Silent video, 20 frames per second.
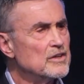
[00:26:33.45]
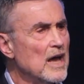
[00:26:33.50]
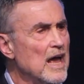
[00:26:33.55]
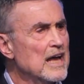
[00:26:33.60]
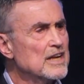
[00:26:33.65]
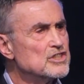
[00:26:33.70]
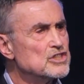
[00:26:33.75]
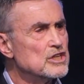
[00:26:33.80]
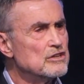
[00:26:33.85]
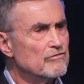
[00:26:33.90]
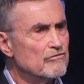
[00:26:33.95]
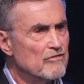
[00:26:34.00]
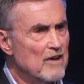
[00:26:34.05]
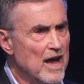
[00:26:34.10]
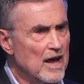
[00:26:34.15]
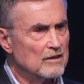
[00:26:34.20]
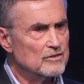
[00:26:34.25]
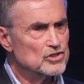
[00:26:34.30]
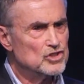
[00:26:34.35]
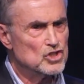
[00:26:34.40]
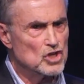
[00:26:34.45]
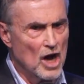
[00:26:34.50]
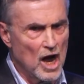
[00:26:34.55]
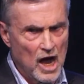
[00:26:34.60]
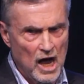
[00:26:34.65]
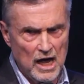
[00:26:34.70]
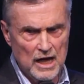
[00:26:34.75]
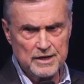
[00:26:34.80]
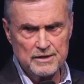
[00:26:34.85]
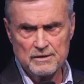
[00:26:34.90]
and she found
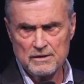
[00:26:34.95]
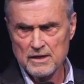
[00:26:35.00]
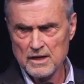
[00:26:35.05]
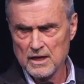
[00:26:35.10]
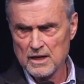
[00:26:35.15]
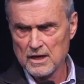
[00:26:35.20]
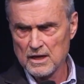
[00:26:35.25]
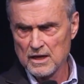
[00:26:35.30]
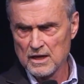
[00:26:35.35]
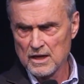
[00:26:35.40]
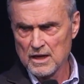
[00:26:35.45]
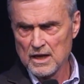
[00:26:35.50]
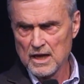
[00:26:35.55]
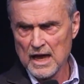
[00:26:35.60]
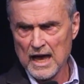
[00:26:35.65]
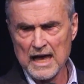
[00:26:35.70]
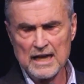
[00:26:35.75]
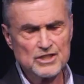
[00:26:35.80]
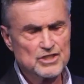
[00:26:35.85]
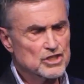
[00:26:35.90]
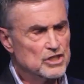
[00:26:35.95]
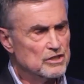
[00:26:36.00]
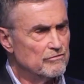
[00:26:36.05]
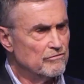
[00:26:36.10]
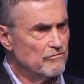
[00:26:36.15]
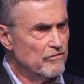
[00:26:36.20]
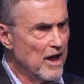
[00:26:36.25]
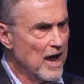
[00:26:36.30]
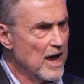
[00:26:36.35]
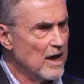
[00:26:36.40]
John and she
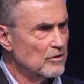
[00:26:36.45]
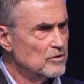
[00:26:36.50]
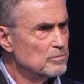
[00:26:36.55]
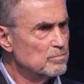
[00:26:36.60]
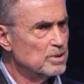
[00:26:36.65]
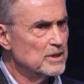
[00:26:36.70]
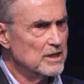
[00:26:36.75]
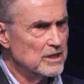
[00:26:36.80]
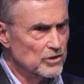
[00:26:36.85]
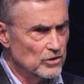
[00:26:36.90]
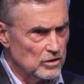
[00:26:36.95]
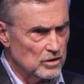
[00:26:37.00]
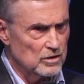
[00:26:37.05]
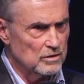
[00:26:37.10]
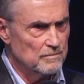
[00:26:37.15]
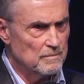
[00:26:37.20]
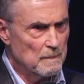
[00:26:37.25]
found Peter,